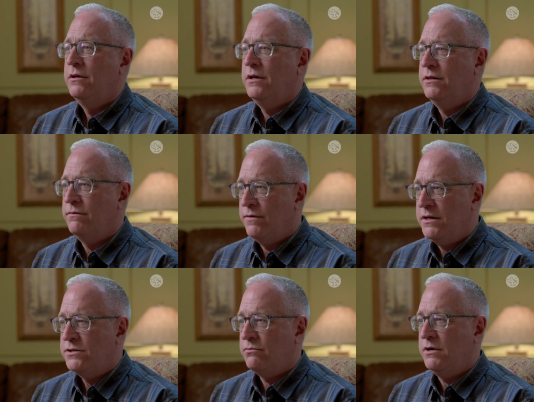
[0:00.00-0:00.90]
in the
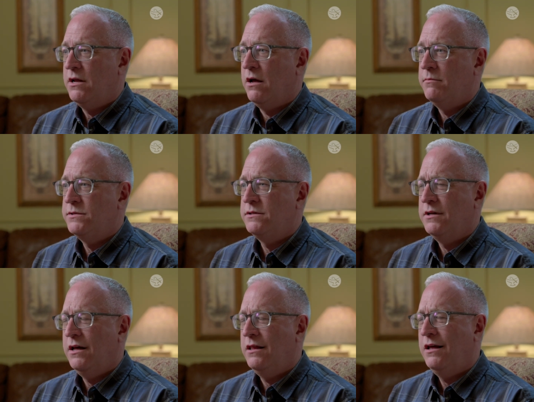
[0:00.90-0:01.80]
face three times.
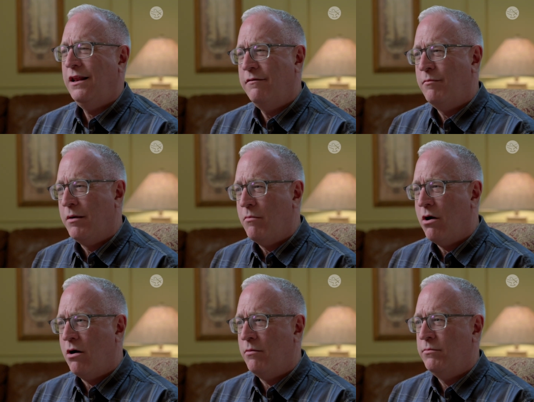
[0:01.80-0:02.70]
And they left my
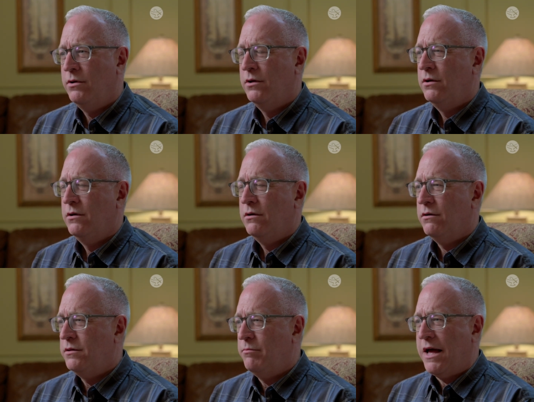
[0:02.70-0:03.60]
mom
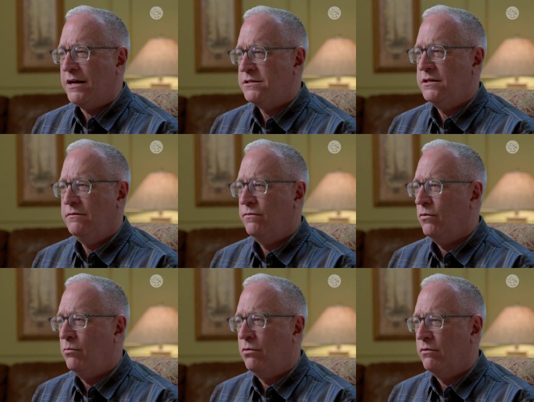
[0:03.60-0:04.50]
on the back seat
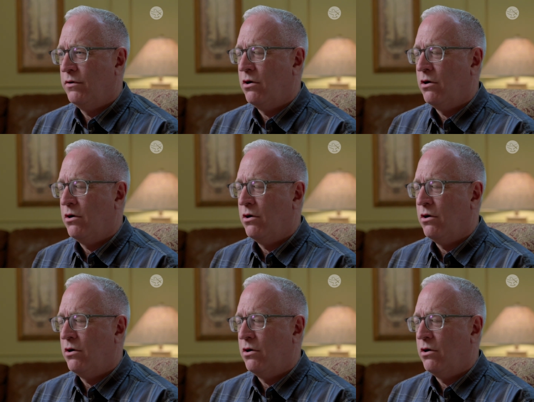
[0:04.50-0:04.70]
floorboard of her